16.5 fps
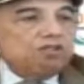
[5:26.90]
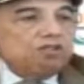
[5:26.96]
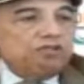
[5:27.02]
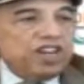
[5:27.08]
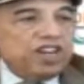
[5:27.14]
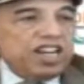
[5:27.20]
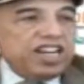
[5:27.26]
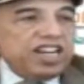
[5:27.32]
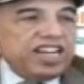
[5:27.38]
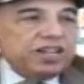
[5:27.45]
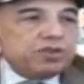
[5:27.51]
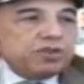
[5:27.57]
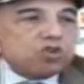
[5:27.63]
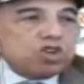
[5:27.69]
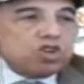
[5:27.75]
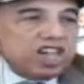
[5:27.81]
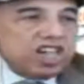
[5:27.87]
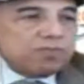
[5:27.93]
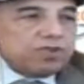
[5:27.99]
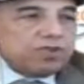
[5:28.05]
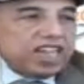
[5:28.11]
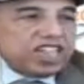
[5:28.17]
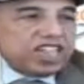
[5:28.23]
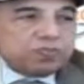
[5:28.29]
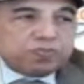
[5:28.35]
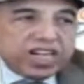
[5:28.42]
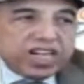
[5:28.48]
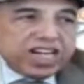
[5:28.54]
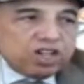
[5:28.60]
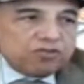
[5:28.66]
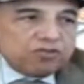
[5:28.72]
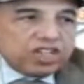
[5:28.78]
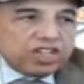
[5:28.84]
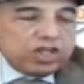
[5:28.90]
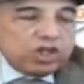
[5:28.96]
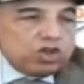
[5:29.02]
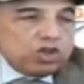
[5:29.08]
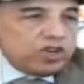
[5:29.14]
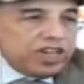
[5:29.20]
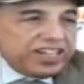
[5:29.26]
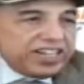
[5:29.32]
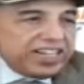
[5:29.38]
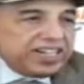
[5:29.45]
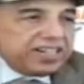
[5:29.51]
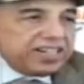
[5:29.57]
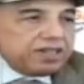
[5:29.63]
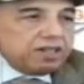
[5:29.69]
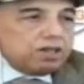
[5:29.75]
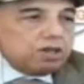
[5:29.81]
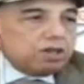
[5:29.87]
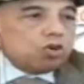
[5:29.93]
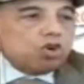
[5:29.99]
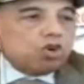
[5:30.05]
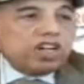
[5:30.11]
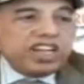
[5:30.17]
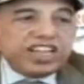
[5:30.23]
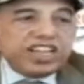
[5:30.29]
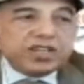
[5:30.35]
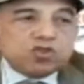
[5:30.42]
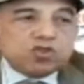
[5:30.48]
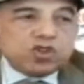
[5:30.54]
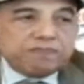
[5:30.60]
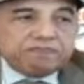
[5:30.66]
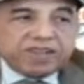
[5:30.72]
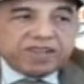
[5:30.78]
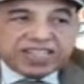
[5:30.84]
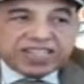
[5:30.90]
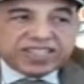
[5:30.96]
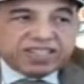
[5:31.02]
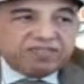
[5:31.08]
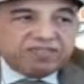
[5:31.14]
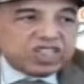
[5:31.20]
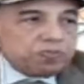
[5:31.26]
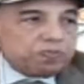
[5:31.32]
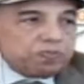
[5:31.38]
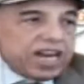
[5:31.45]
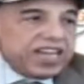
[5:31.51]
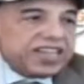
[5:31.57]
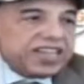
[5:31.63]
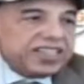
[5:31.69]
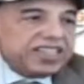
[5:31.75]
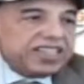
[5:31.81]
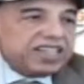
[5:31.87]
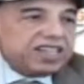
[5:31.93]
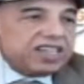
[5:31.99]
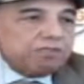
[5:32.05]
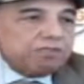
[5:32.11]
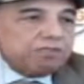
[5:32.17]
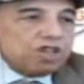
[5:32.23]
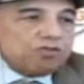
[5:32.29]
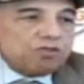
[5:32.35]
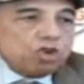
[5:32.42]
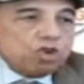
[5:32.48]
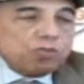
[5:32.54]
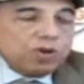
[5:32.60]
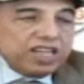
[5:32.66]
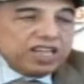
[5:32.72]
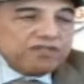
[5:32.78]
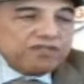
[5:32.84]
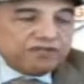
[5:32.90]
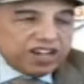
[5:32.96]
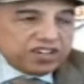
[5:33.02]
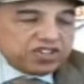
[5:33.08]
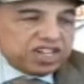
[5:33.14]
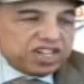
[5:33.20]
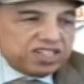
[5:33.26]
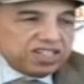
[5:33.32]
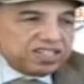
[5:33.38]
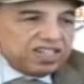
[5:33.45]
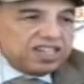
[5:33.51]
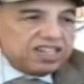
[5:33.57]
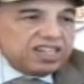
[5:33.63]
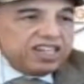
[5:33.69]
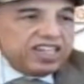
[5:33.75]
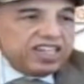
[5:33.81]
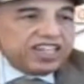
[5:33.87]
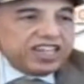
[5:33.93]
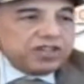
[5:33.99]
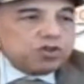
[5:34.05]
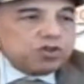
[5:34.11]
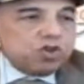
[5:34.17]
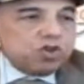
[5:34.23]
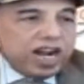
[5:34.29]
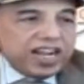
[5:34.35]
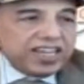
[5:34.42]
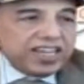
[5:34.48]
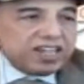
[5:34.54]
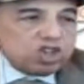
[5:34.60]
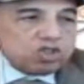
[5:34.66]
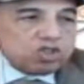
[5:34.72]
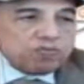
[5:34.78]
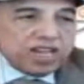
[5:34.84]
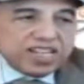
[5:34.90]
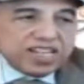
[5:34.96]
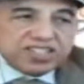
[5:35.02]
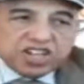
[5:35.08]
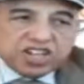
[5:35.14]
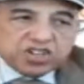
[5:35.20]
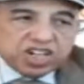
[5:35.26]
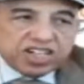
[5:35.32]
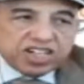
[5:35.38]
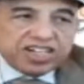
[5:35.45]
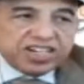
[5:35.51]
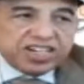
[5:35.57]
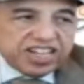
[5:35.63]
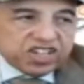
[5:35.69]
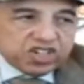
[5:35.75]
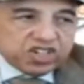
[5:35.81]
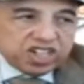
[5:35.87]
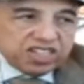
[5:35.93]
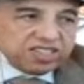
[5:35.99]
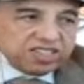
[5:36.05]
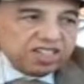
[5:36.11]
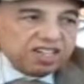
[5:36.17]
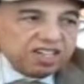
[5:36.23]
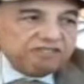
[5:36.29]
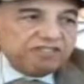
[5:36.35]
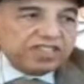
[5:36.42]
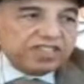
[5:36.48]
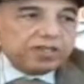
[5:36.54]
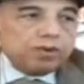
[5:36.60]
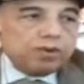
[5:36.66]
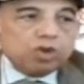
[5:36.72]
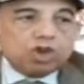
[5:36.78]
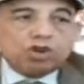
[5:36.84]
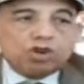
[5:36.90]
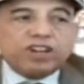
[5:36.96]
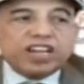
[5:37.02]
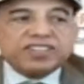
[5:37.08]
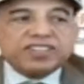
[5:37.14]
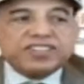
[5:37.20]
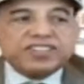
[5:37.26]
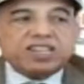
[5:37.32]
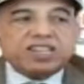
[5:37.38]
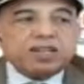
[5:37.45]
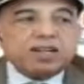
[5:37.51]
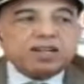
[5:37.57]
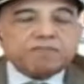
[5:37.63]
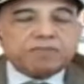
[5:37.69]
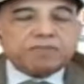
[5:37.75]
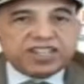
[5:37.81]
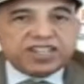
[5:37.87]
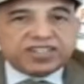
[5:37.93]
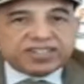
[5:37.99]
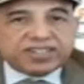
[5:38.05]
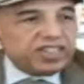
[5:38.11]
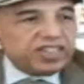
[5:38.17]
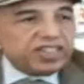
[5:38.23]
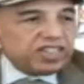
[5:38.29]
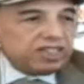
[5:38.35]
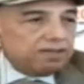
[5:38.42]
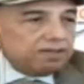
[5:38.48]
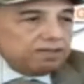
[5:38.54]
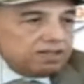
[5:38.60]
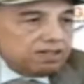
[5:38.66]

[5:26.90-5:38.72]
Failing to curb the spread of the new variant could lead to a massive spike in the number of global infections, leading to higher hospitalization in nations with low vaccine penetration.